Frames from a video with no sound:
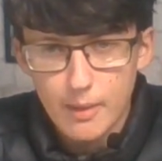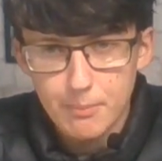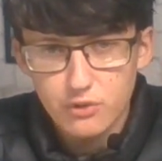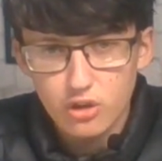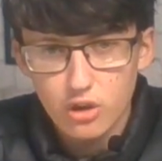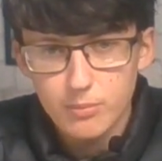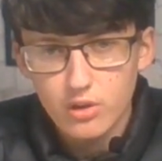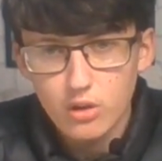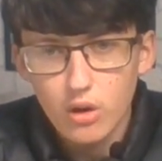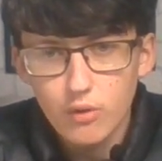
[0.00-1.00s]
So
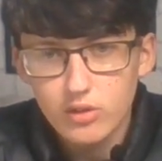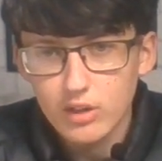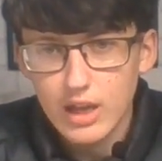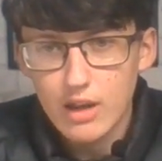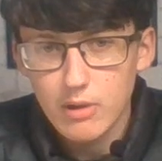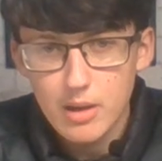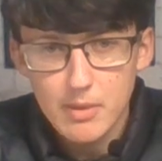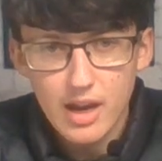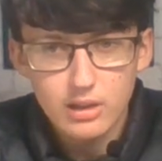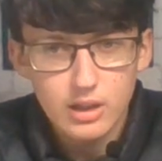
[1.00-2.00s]
obviously they rate him
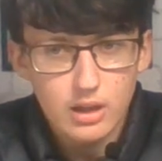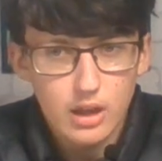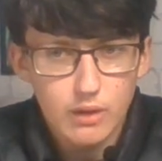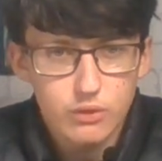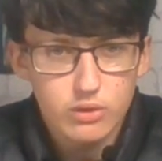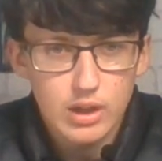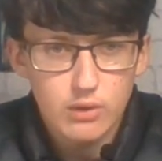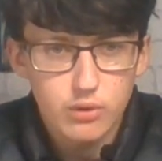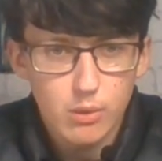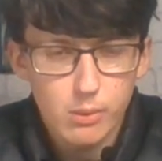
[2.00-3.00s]
highly. I've seen a
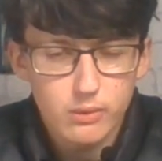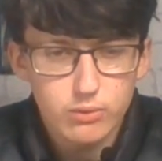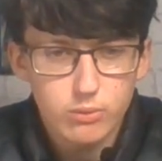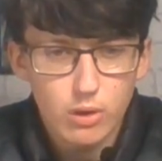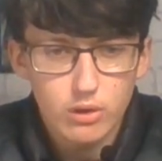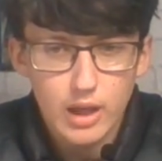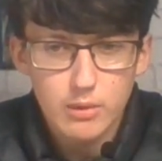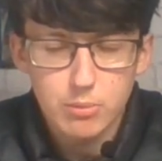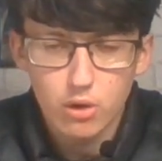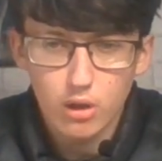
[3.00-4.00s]
few of what they
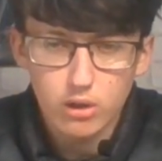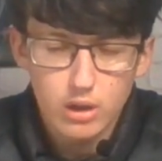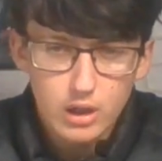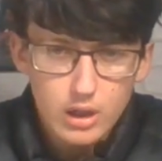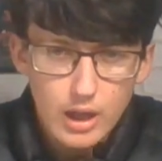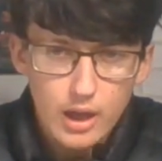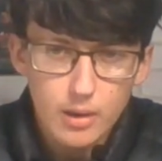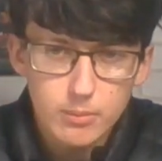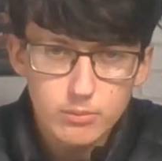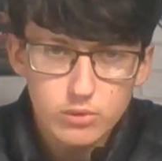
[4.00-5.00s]
put
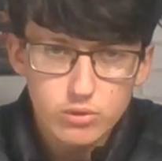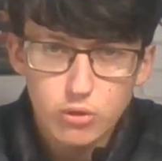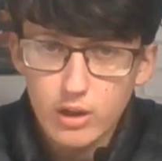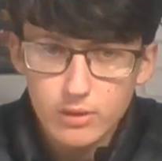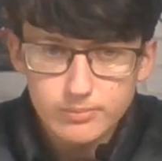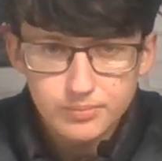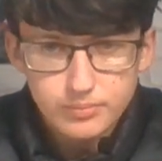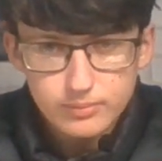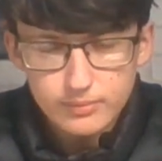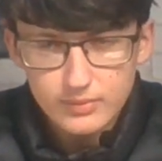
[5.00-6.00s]
on Twitter
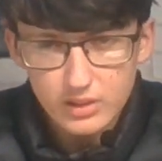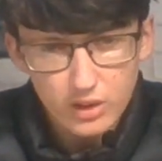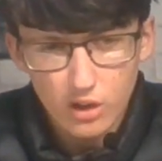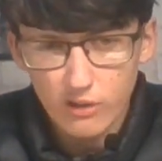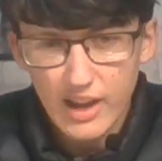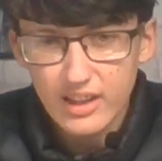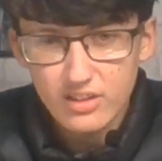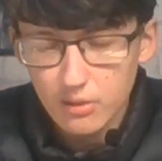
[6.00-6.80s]
or X